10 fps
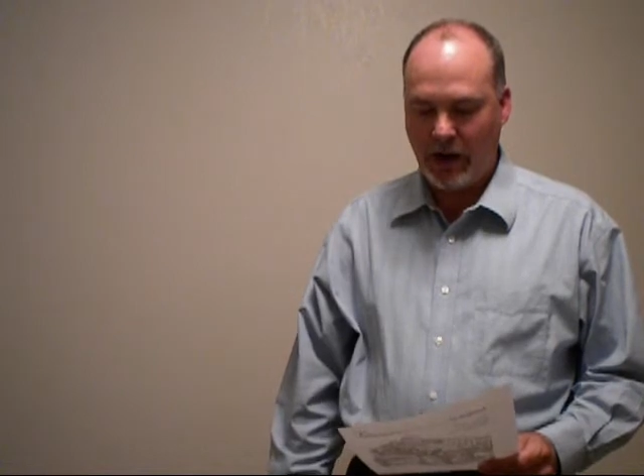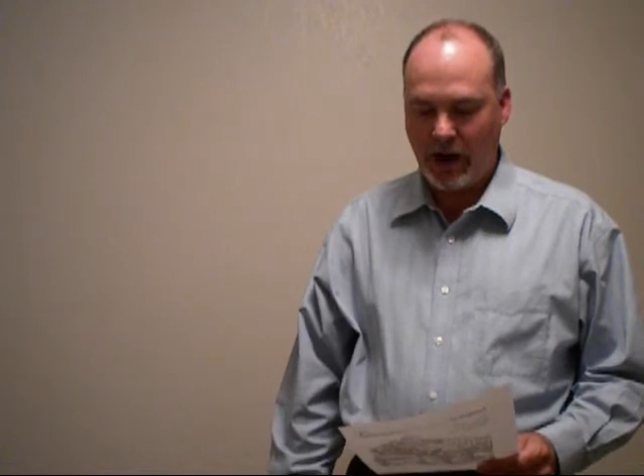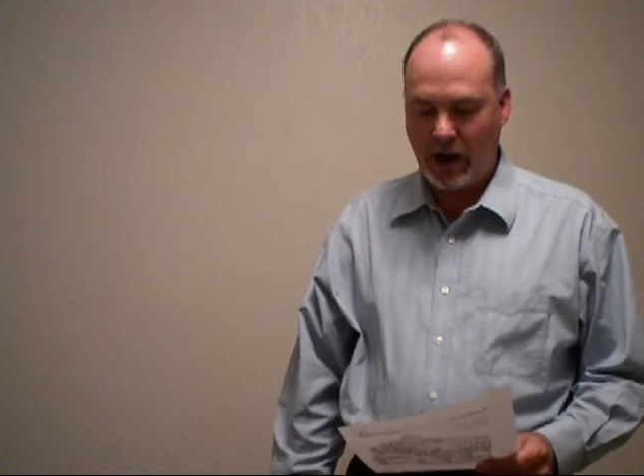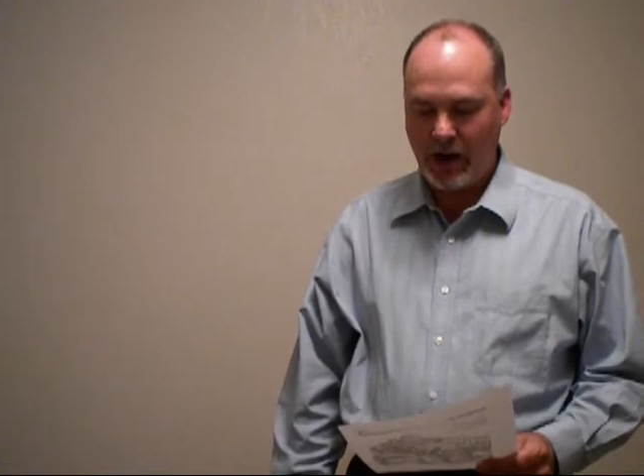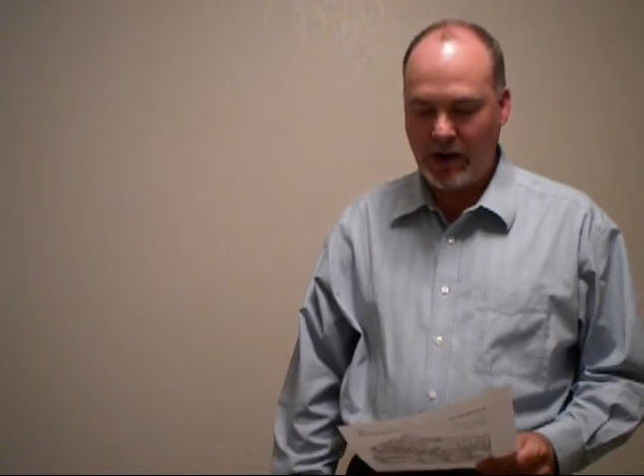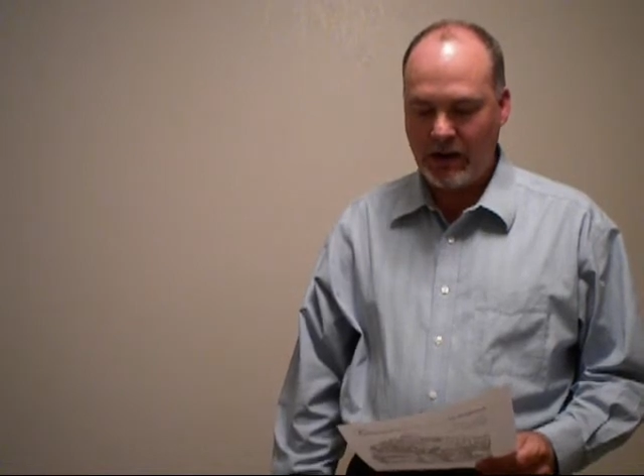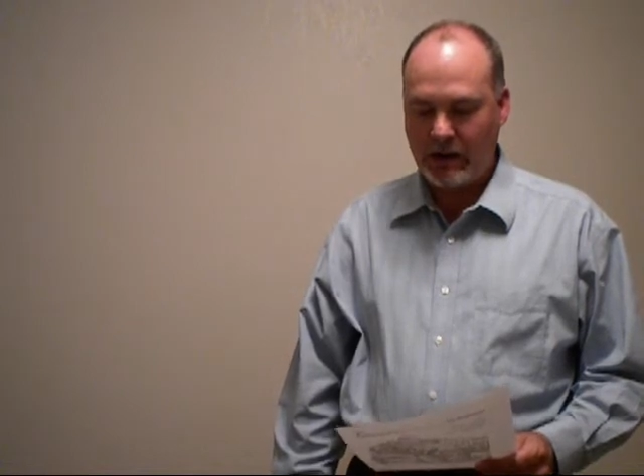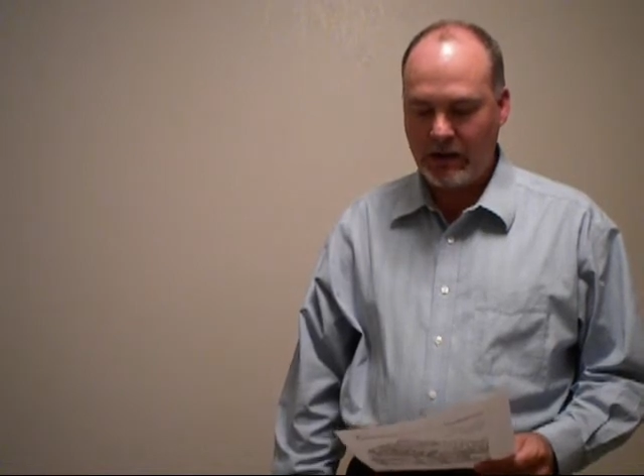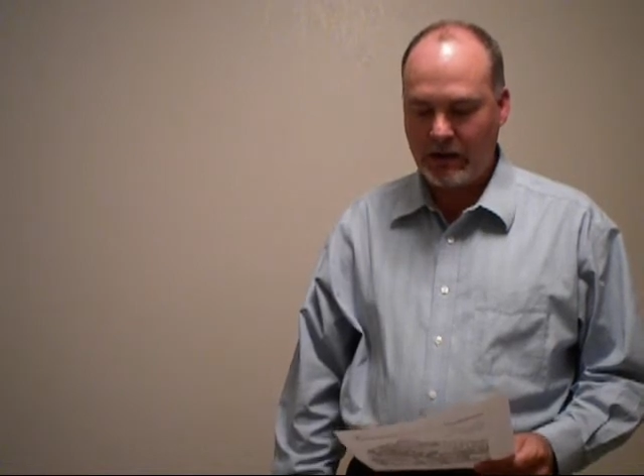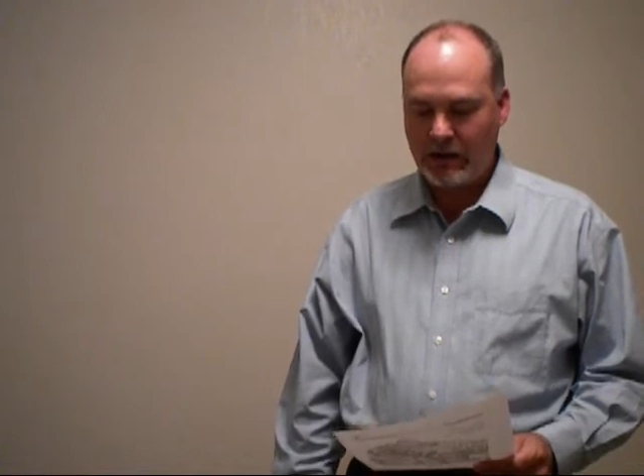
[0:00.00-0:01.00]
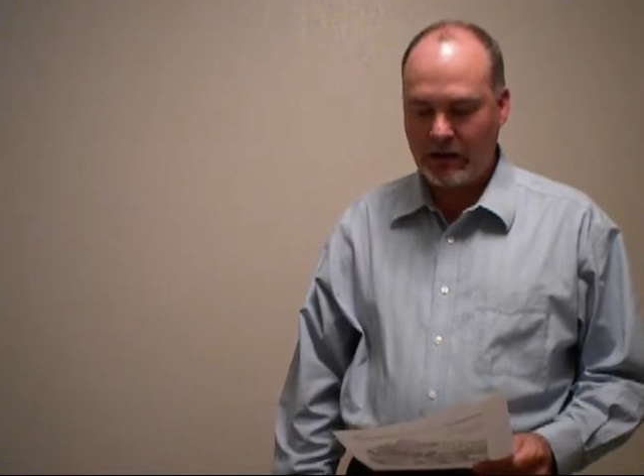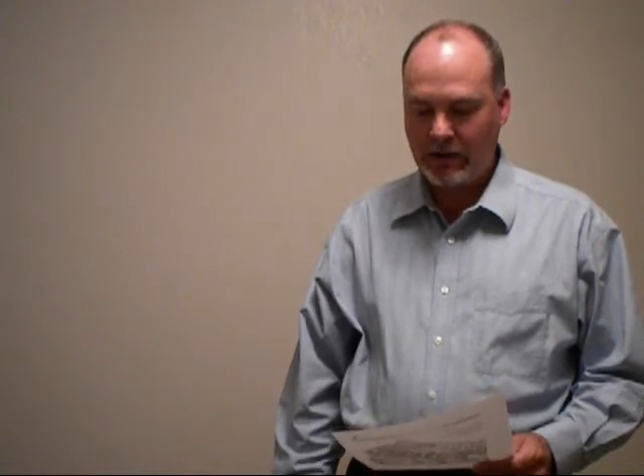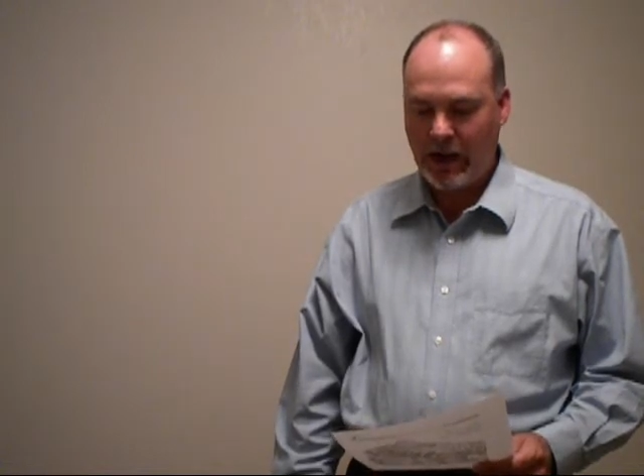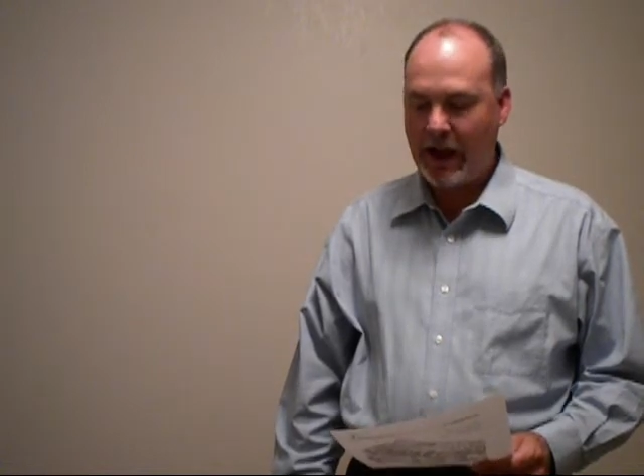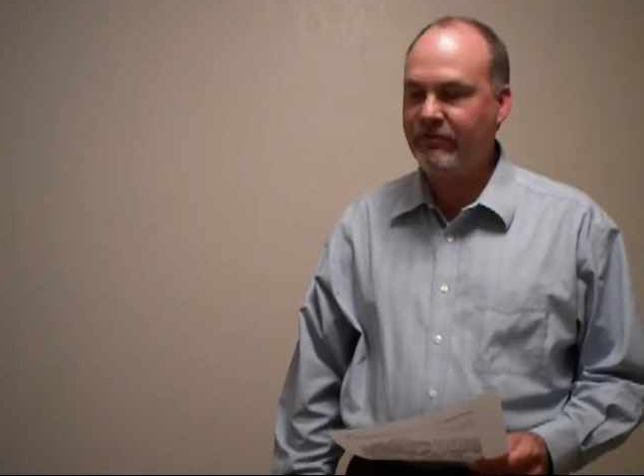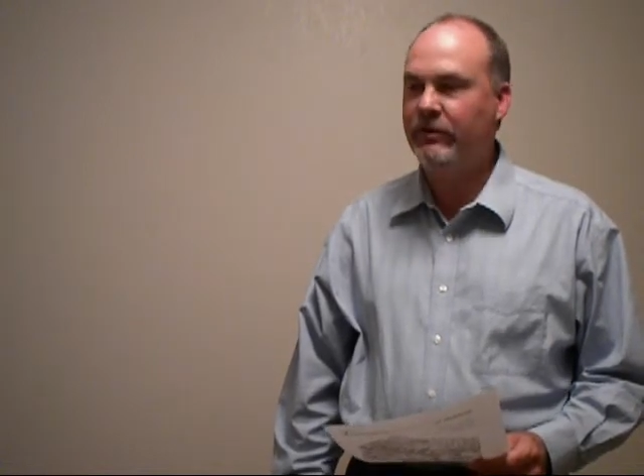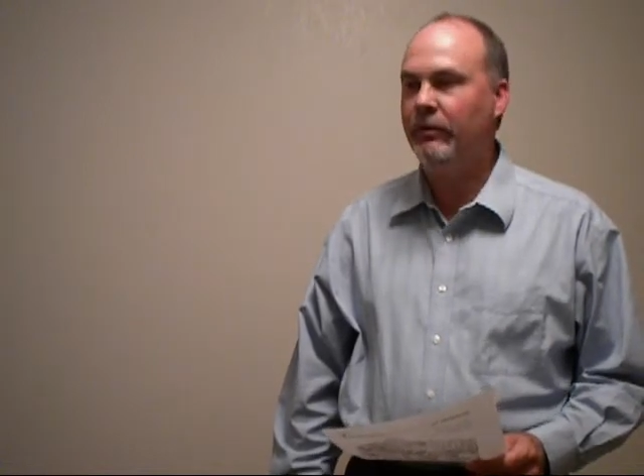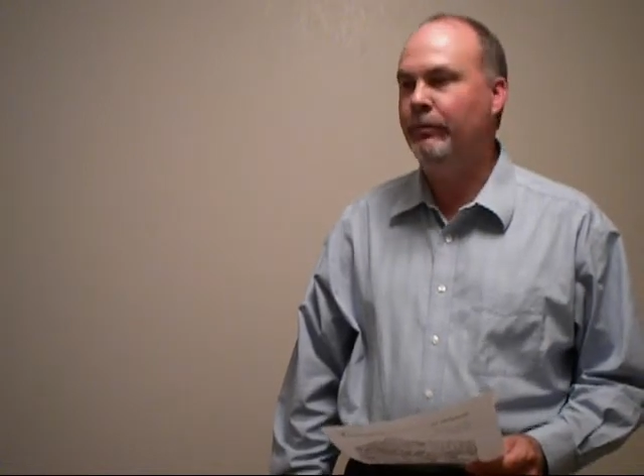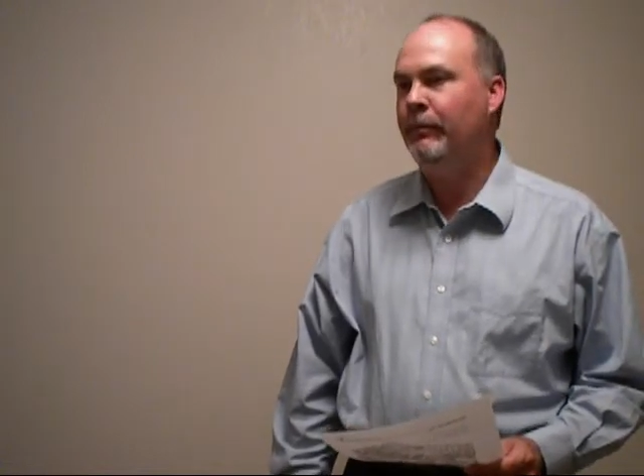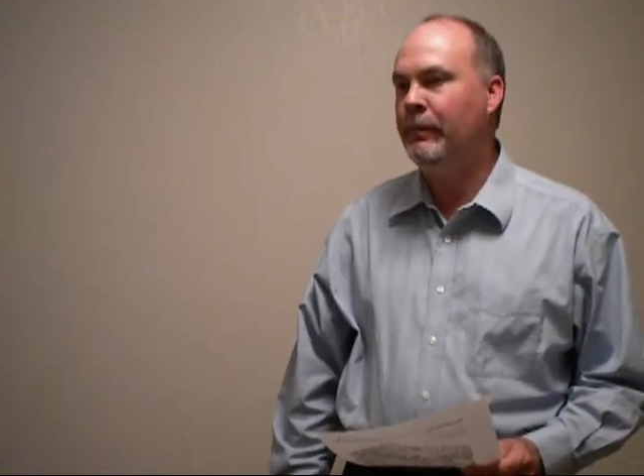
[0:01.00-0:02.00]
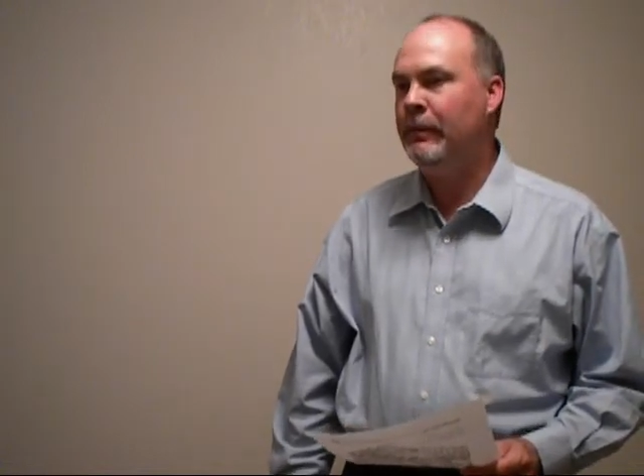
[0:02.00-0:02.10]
I have to